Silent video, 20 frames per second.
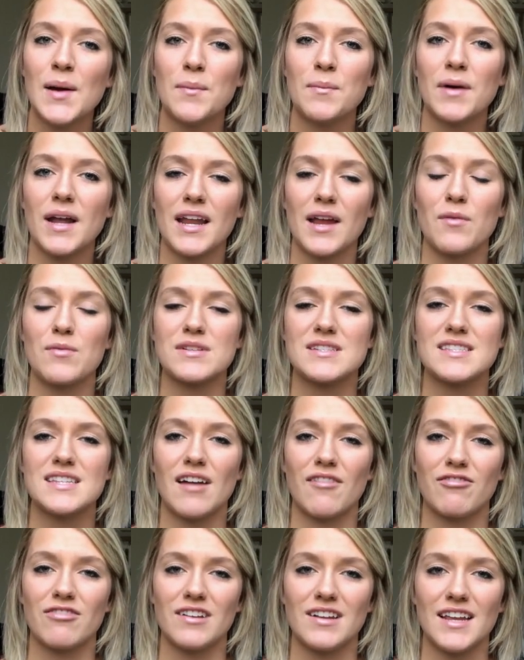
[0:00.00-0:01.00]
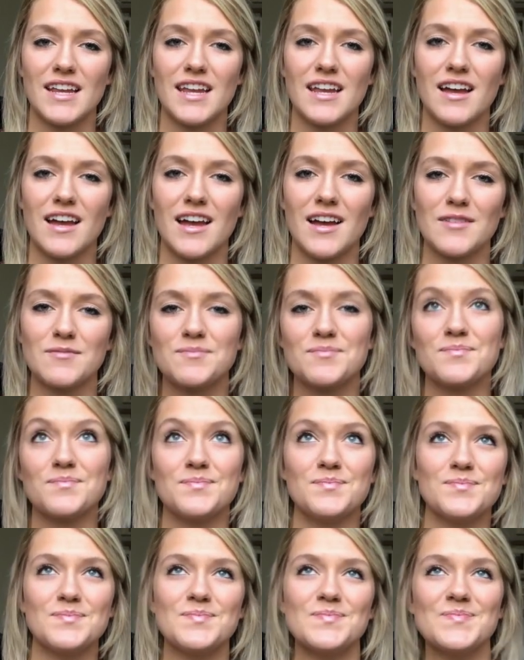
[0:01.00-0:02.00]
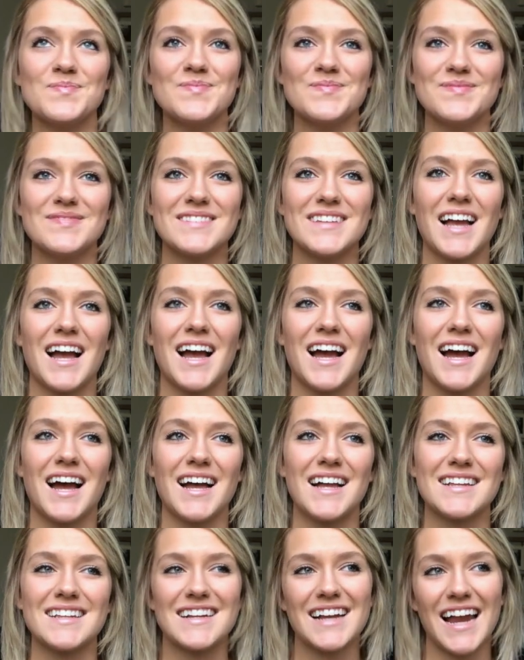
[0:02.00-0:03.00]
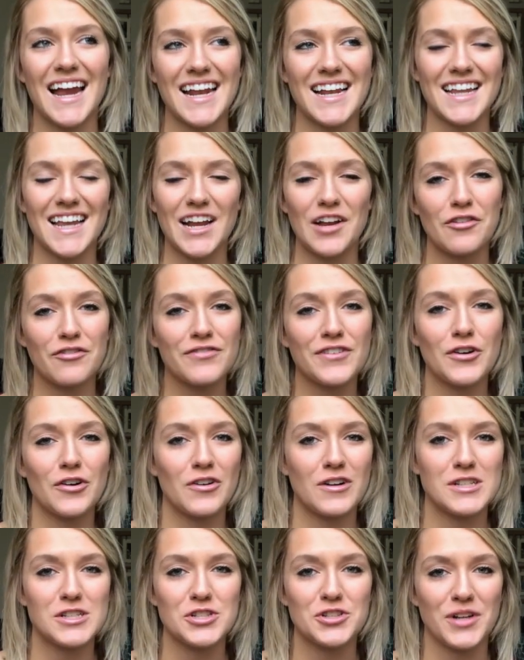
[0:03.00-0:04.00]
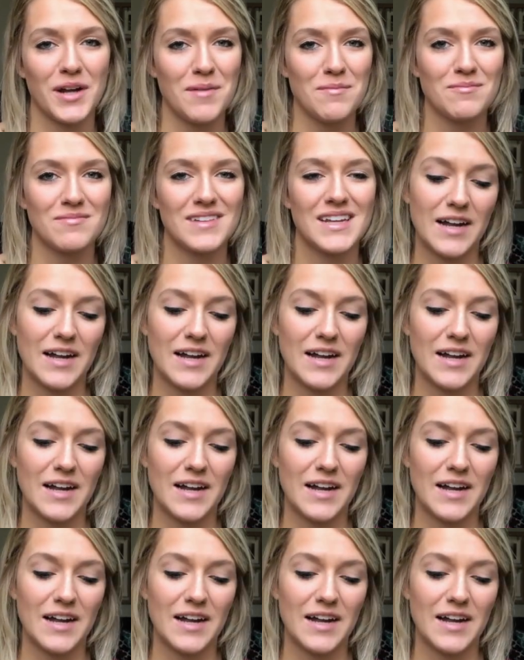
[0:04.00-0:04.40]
but it was definitely a kind of like a feel-good trip.